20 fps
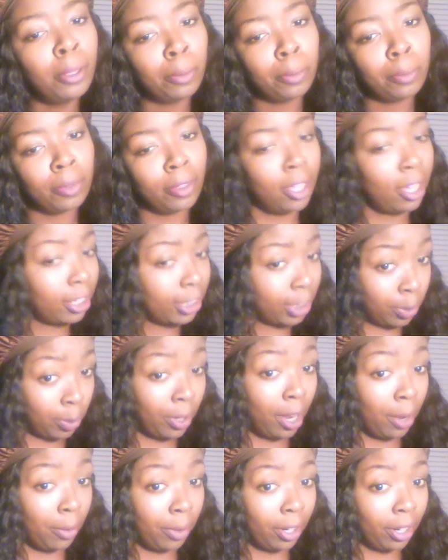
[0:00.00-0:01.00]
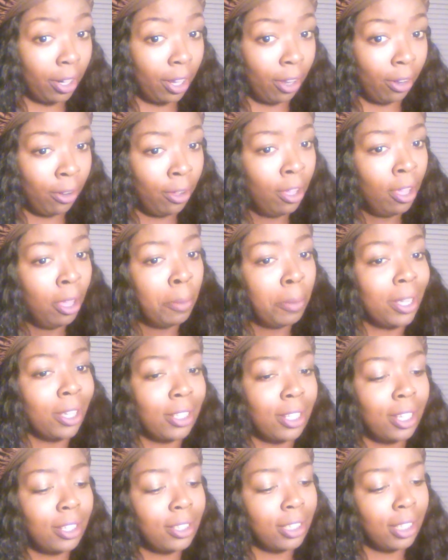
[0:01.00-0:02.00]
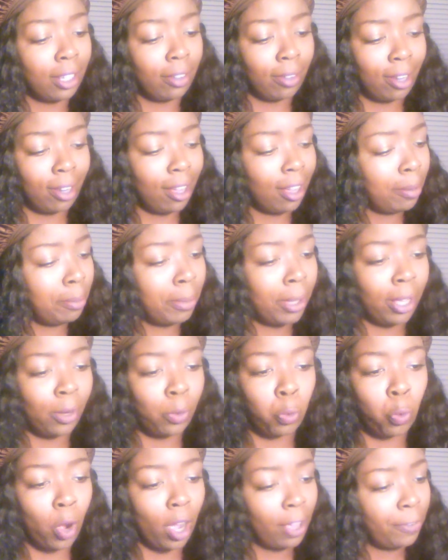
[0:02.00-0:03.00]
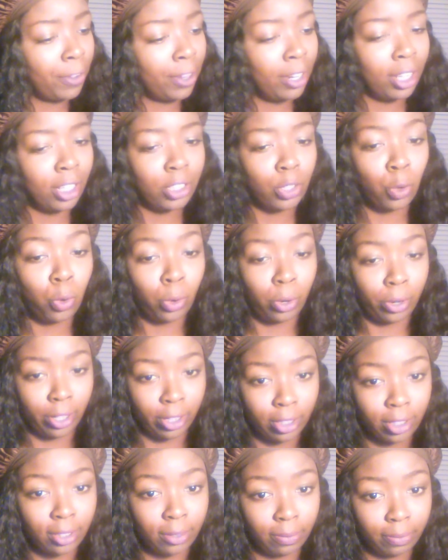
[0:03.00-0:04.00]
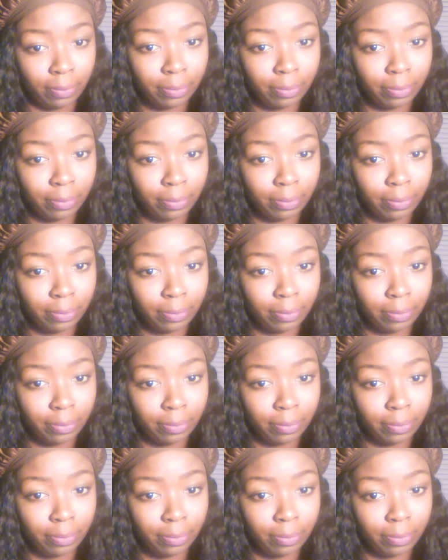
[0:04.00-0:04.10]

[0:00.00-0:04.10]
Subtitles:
That's what I want to know. Because I see a lot of men wifing these whores,